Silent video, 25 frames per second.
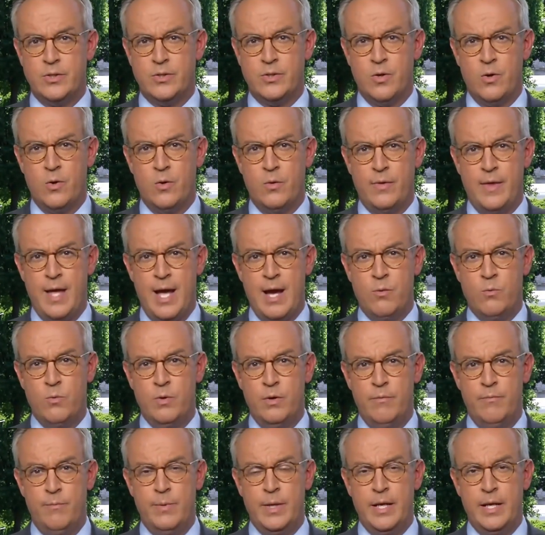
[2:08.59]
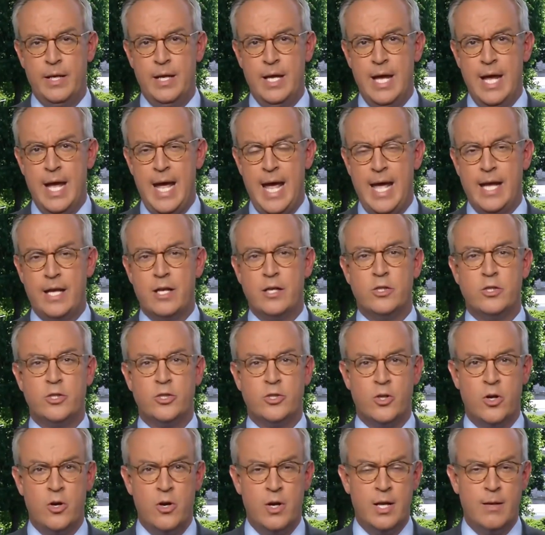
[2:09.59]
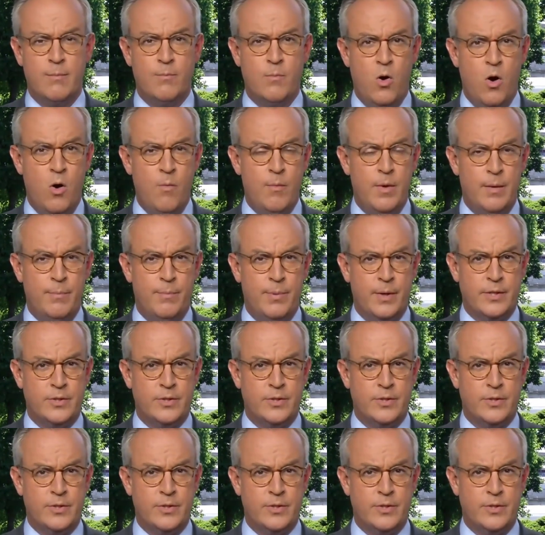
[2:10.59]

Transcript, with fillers: So that would have been a concerning moment.